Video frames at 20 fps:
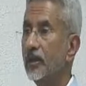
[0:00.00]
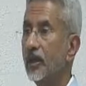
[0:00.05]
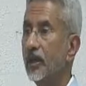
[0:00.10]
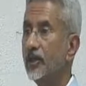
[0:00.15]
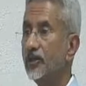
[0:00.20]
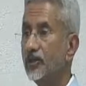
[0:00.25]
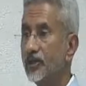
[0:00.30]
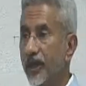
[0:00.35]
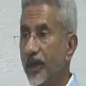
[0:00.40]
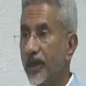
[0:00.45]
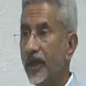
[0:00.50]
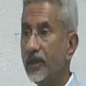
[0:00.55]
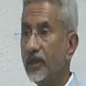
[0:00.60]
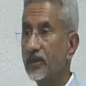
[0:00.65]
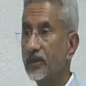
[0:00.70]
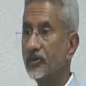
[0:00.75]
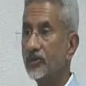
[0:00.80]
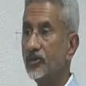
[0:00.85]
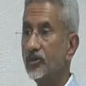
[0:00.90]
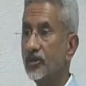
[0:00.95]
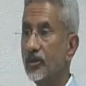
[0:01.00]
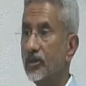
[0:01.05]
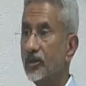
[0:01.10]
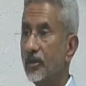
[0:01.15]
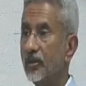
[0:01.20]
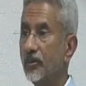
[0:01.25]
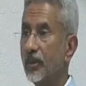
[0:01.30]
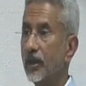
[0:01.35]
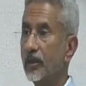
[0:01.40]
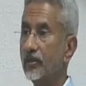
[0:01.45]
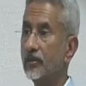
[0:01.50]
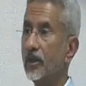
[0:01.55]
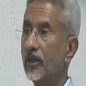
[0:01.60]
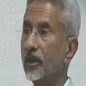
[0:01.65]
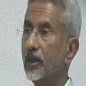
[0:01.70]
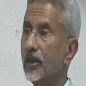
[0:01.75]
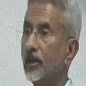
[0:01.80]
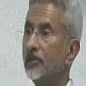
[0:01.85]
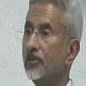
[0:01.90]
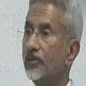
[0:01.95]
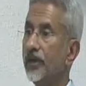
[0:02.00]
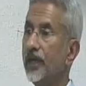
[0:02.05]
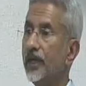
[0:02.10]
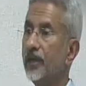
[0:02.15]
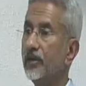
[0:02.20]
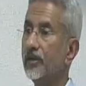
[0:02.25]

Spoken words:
A shared concern about trade